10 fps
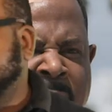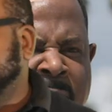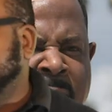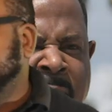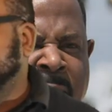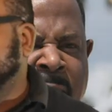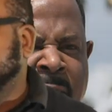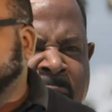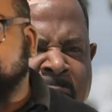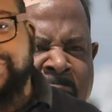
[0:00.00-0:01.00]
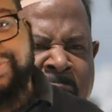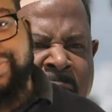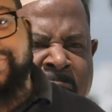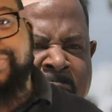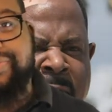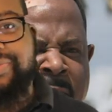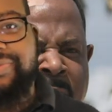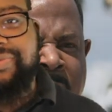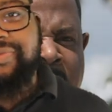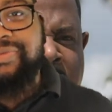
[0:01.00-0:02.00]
No words are spoken by the person on screen.